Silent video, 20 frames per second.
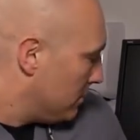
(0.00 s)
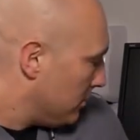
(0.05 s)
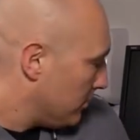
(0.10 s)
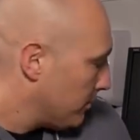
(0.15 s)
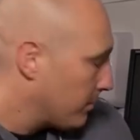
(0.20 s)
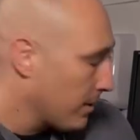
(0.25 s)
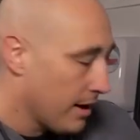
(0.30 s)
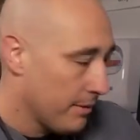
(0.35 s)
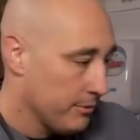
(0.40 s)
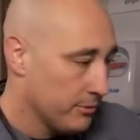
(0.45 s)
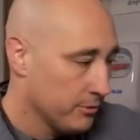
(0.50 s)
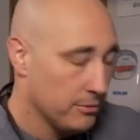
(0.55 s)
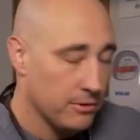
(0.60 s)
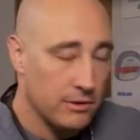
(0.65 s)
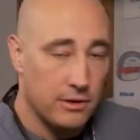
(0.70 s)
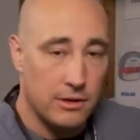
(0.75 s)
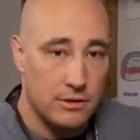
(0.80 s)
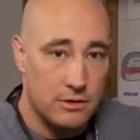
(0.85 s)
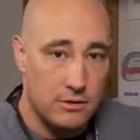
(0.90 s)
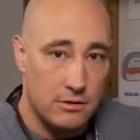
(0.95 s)
or problems
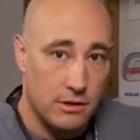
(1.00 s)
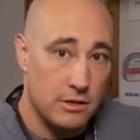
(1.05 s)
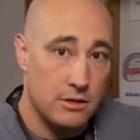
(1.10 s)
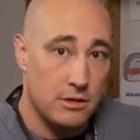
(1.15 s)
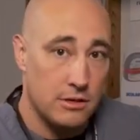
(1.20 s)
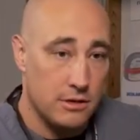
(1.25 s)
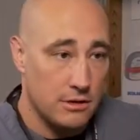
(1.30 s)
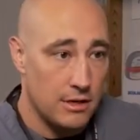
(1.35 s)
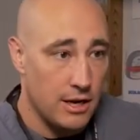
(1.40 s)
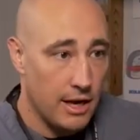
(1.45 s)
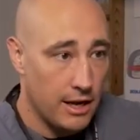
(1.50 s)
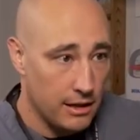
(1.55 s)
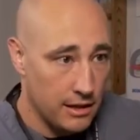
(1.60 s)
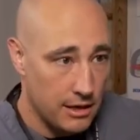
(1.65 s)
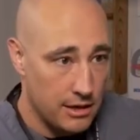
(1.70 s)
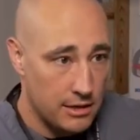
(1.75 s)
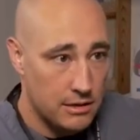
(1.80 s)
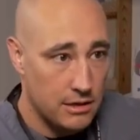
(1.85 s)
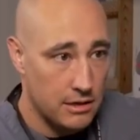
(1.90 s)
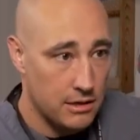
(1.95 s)
with constriction or
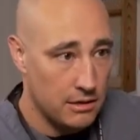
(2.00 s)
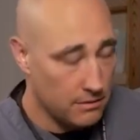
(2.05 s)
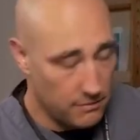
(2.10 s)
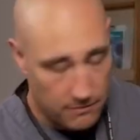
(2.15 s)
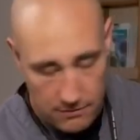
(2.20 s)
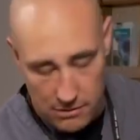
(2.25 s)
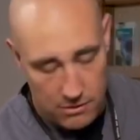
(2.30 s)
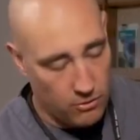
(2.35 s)
dilation.